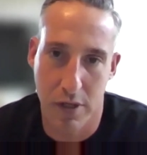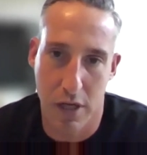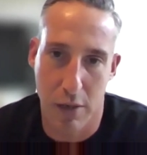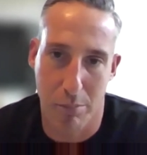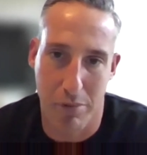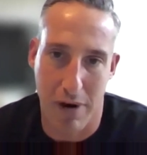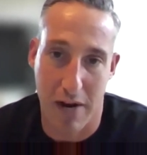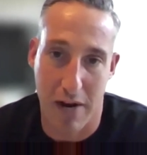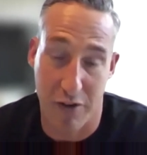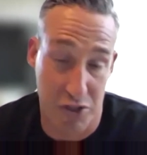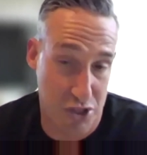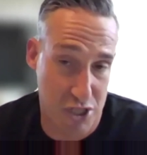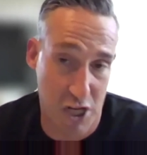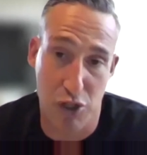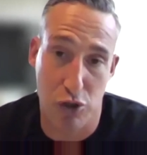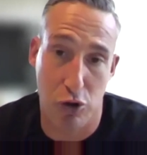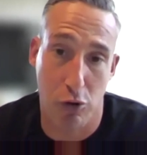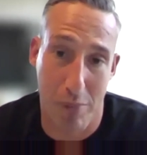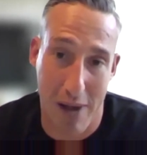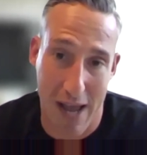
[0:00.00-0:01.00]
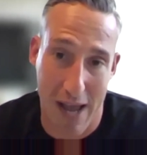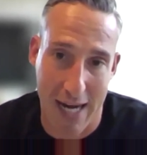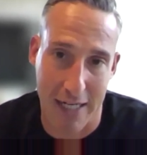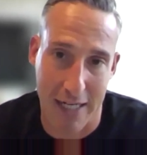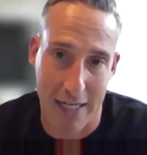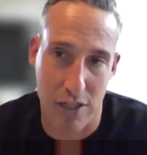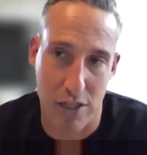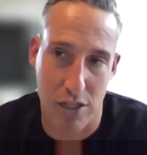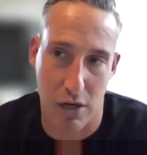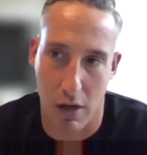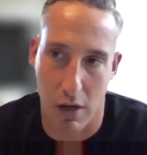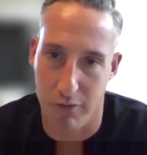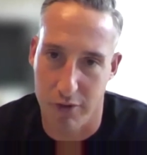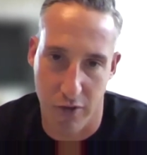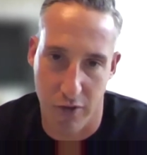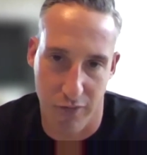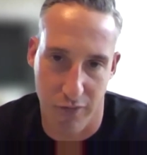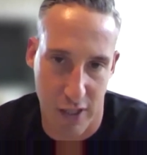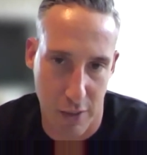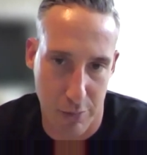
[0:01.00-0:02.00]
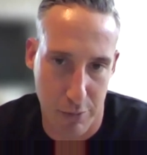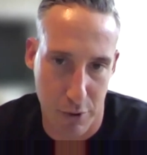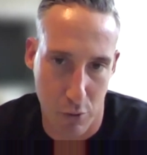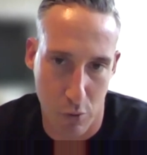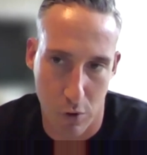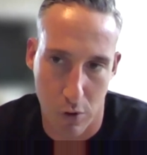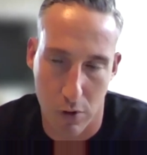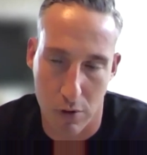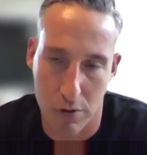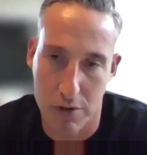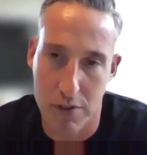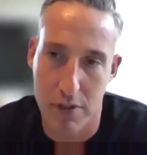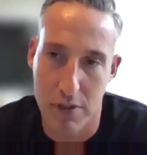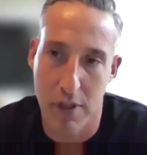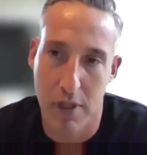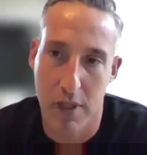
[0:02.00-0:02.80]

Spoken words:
by the central banks of the developing world.